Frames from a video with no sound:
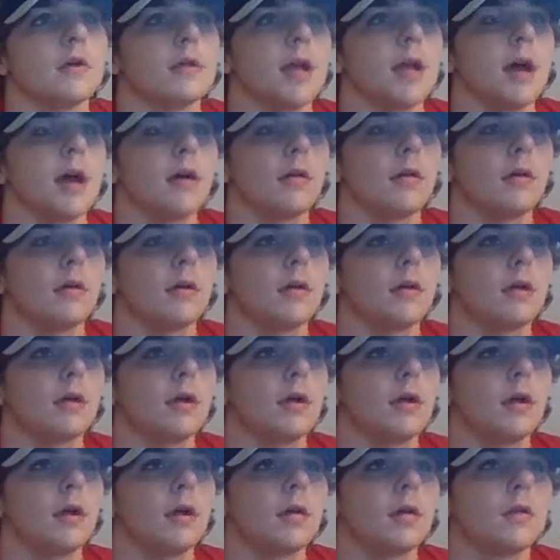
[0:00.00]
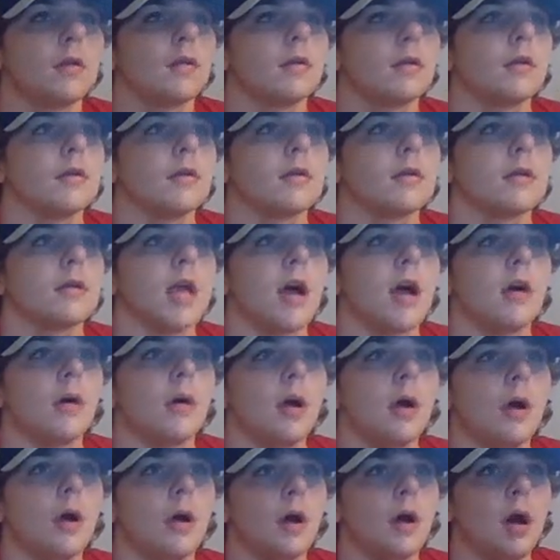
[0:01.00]
Now on
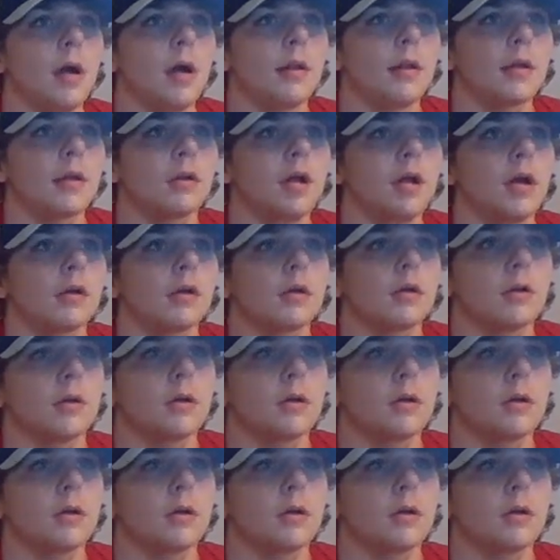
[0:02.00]
the clock